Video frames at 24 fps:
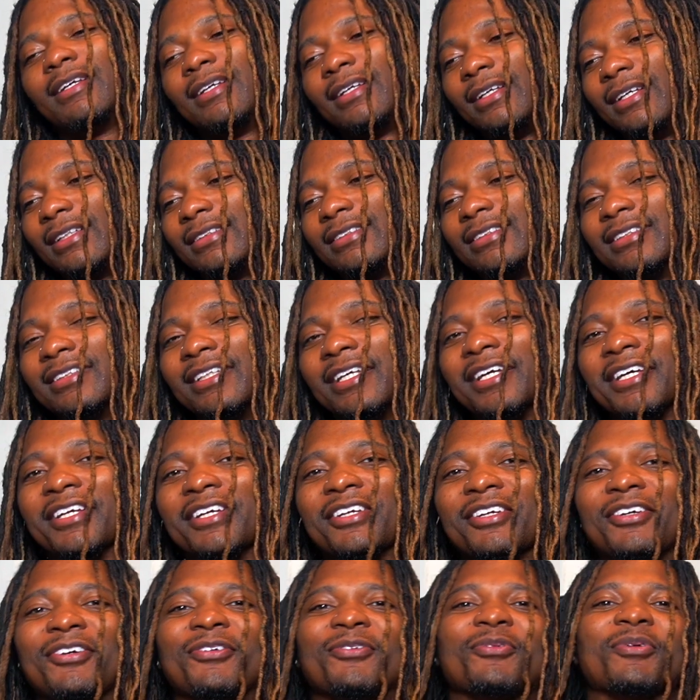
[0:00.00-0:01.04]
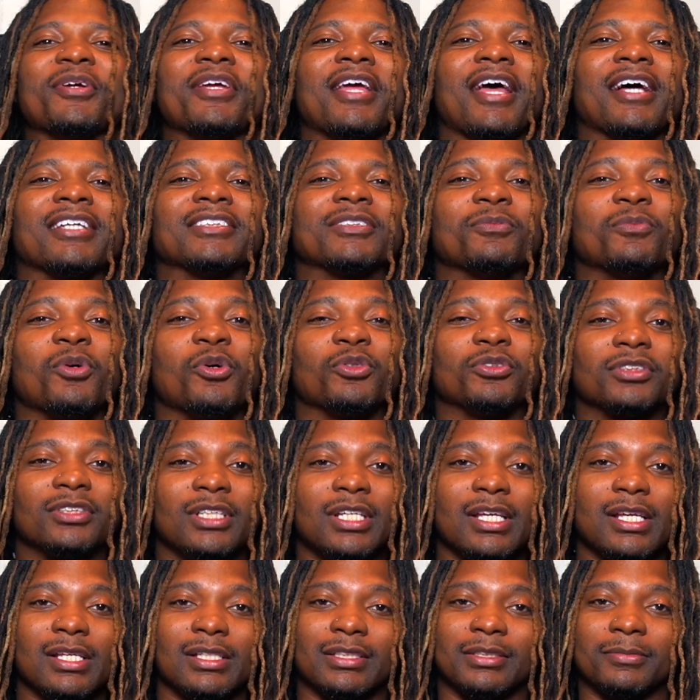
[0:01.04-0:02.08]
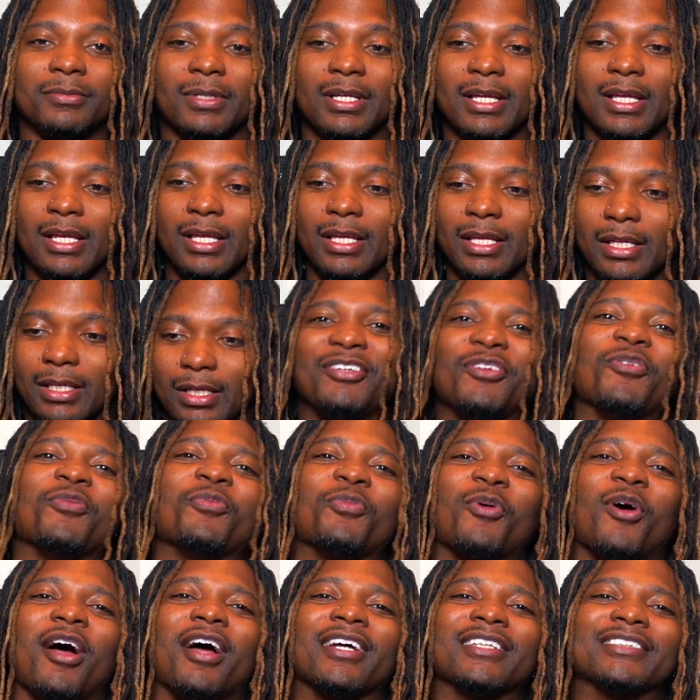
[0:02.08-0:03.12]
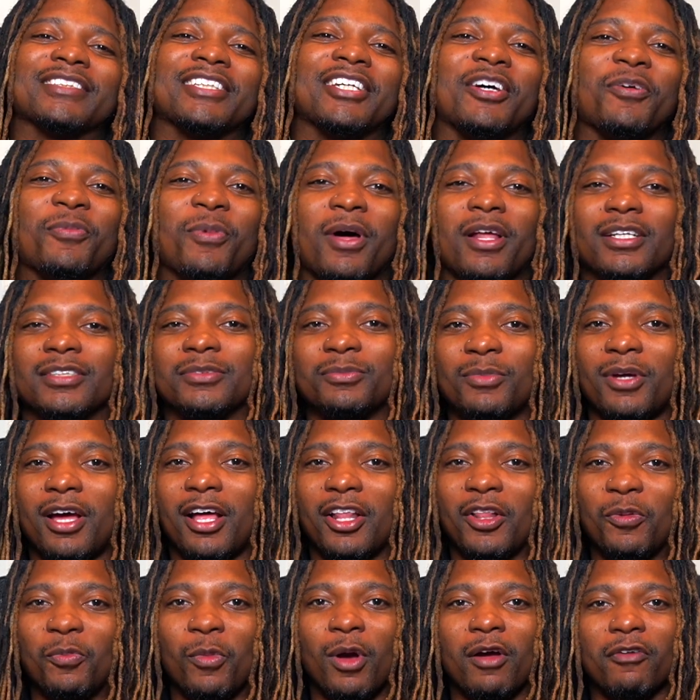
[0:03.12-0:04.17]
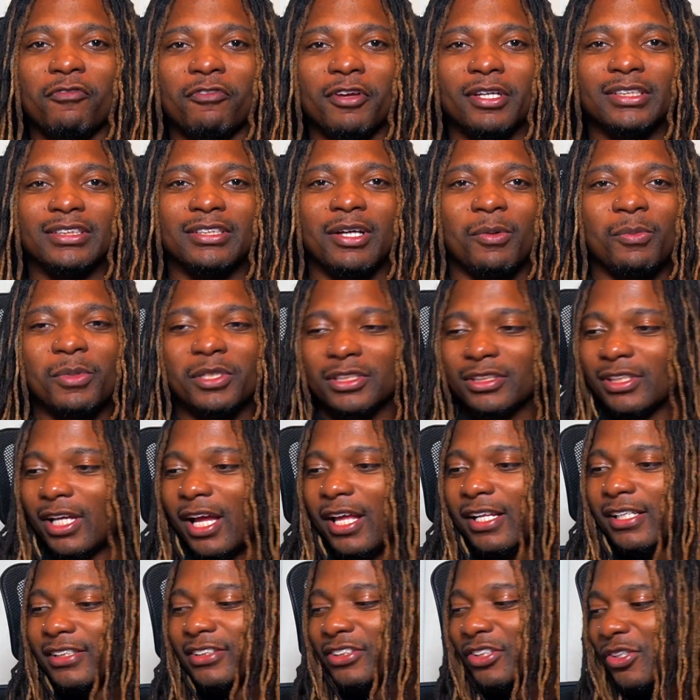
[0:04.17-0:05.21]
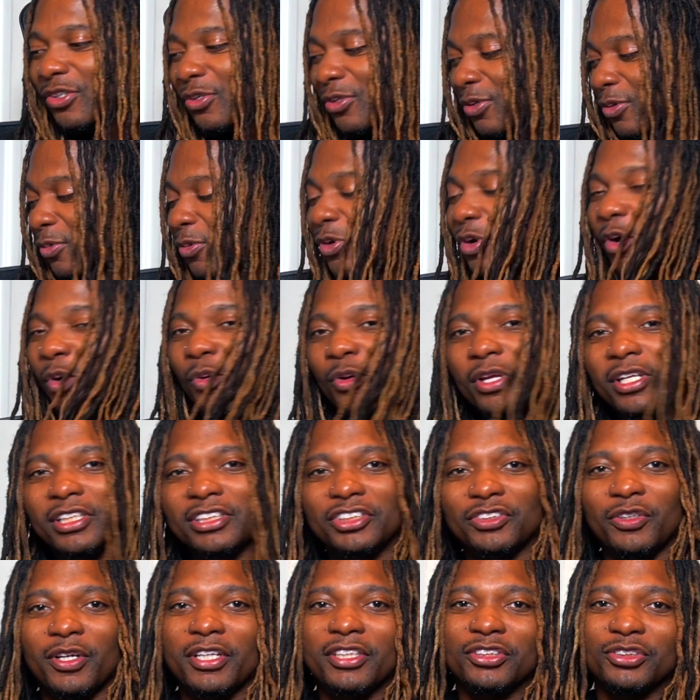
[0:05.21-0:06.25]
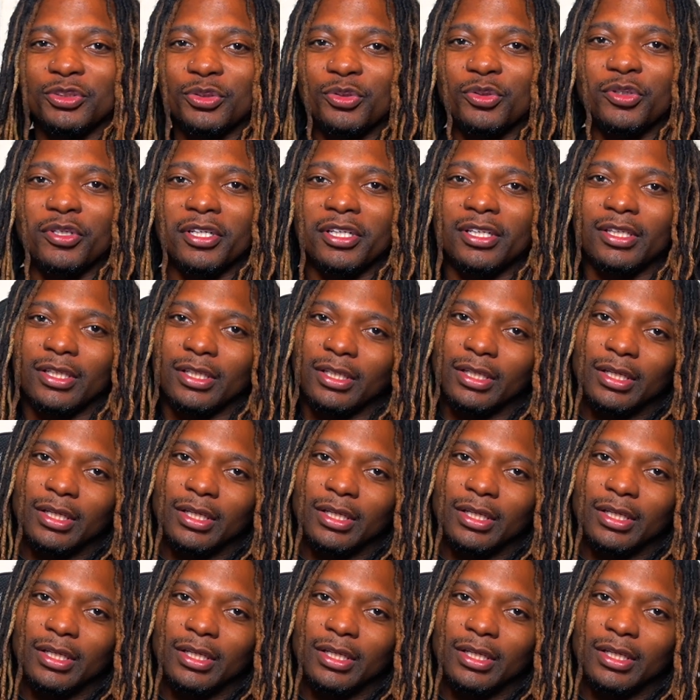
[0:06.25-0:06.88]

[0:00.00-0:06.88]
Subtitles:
And today we got some more sneakers, man. You can probably tell by the smile on my face I'm excited. So we're gonna get straight to it.